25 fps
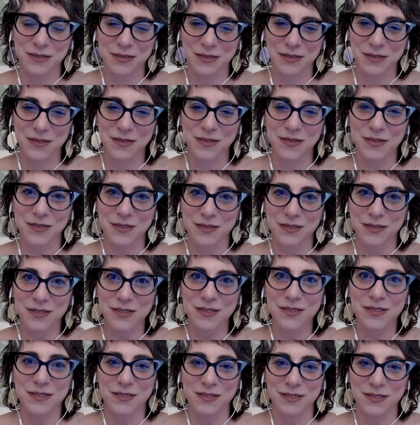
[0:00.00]

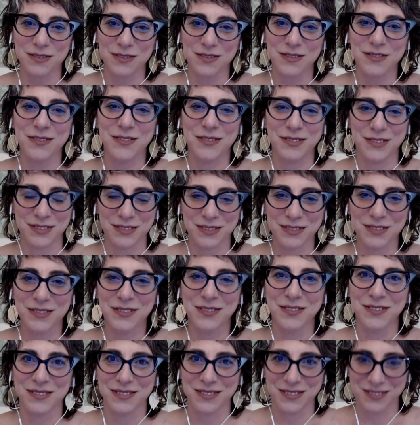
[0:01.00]

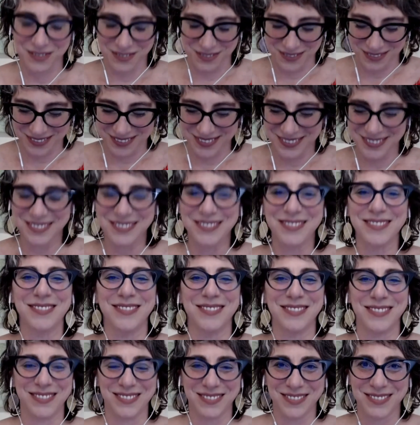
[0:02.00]

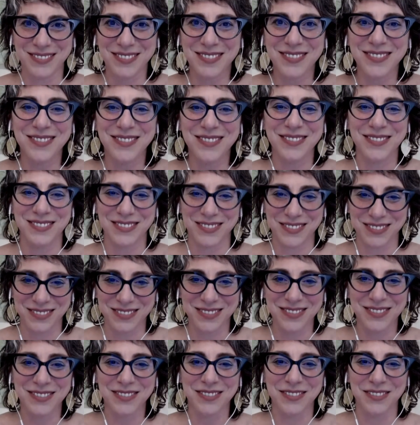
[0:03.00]

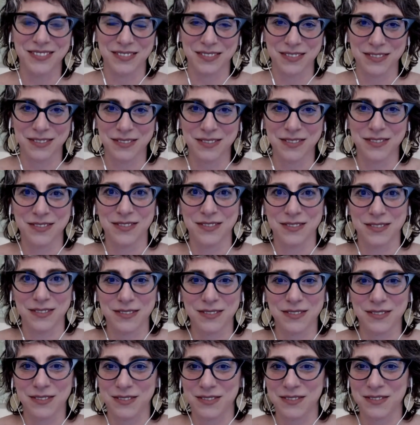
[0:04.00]

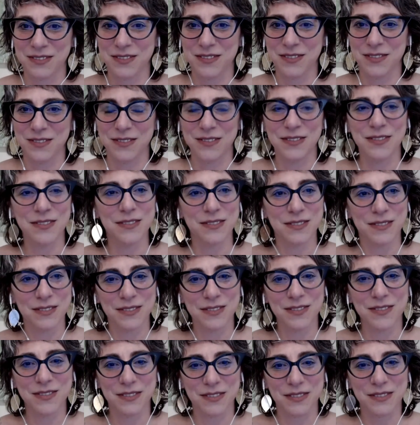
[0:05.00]

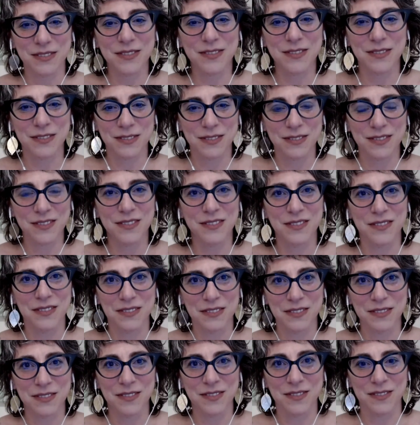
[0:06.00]

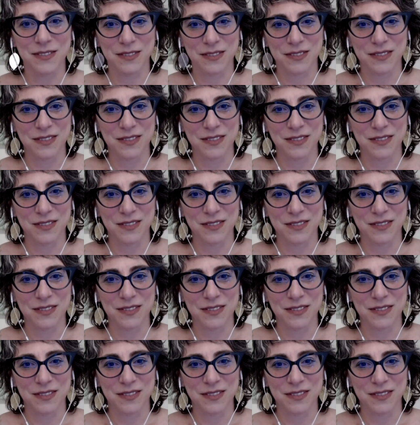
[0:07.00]
No words are spoken by the person on screen.